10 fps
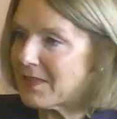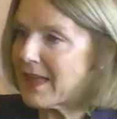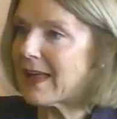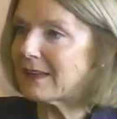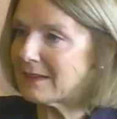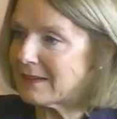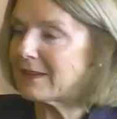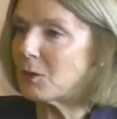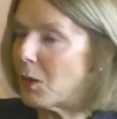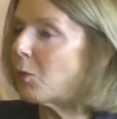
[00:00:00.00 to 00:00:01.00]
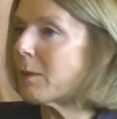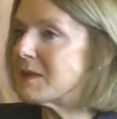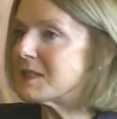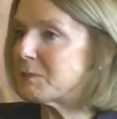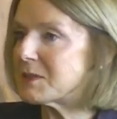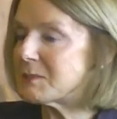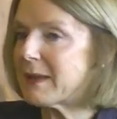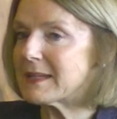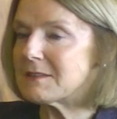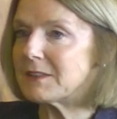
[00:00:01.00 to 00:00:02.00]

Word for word: that, you know, a women's perspective.